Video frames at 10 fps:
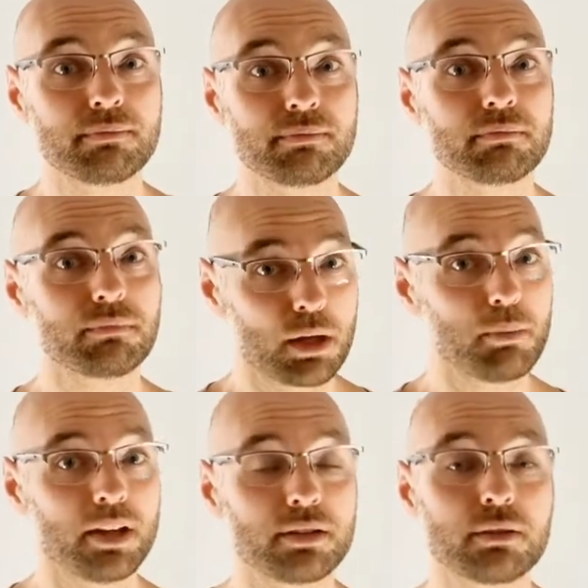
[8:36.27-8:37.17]
You might
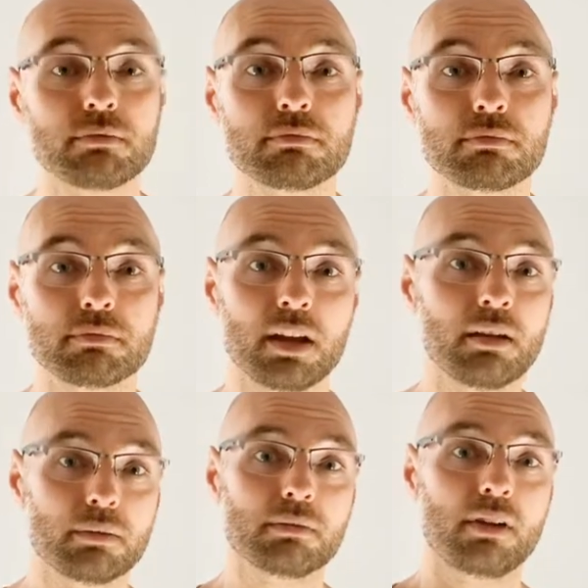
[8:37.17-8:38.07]
do. Yeah,
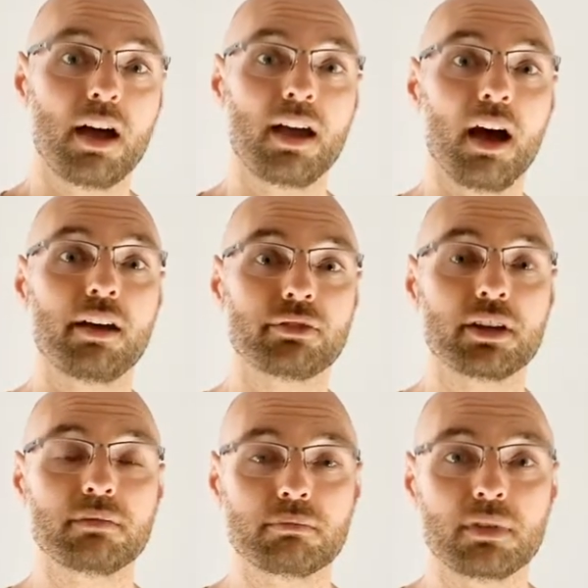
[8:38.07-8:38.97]
I have done
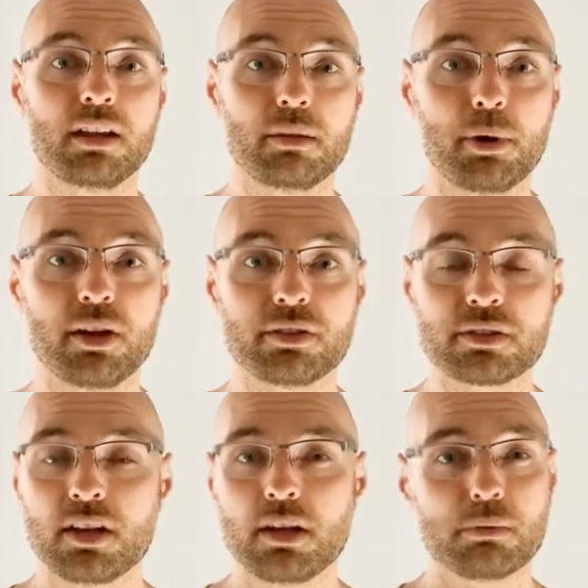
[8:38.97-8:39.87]
in the past.
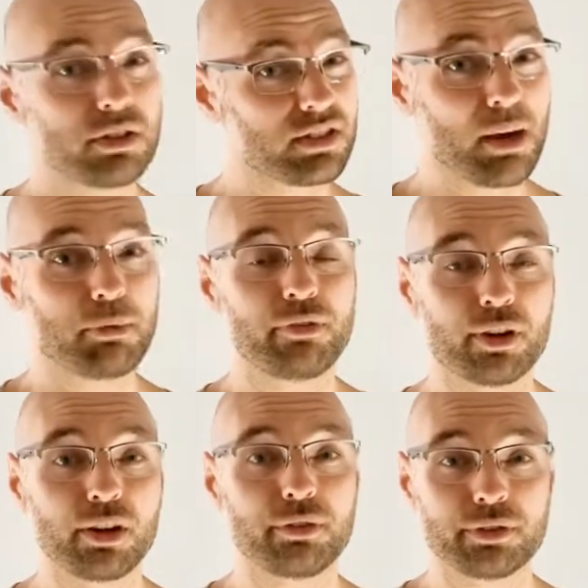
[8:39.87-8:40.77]
Doesn't happen very
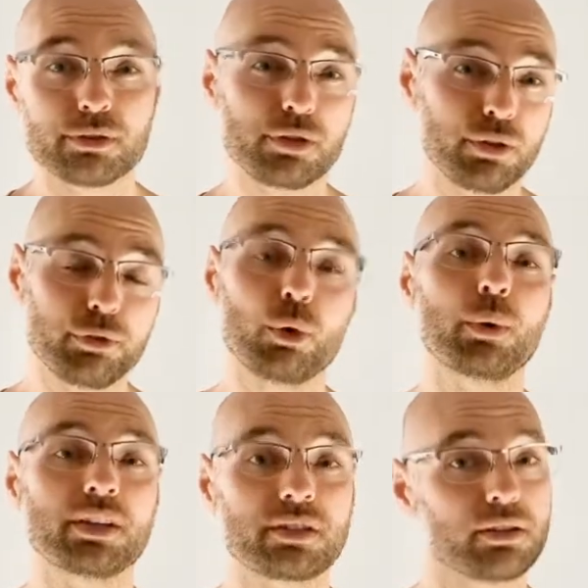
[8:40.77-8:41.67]
often. 2 to 4 weeks
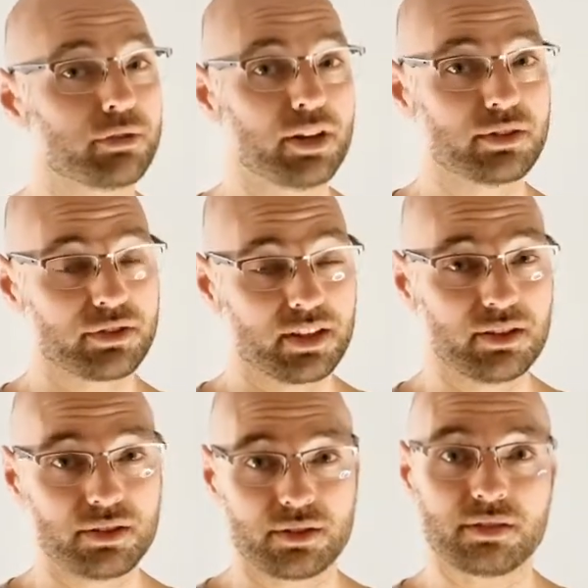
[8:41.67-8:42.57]
in advance
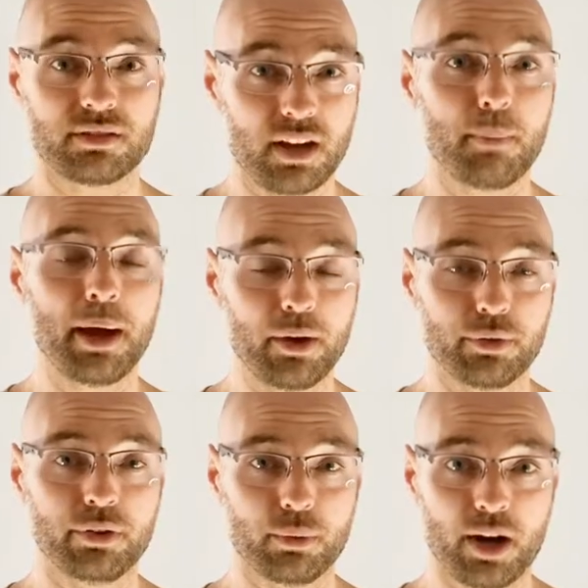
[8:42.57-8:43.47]
is about the
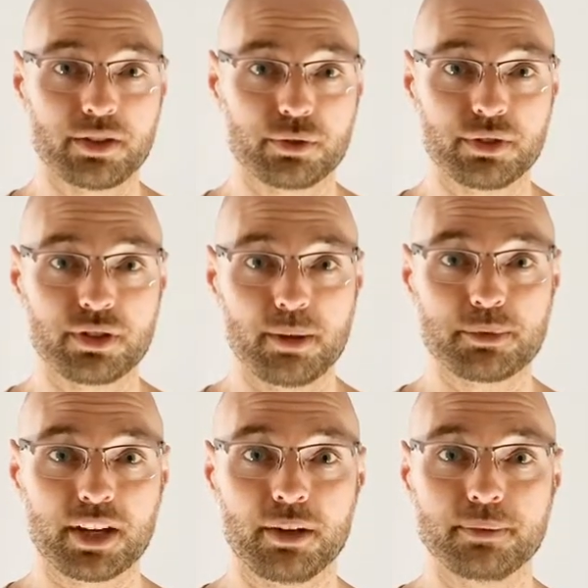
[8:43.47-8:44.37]
right sort of time scale.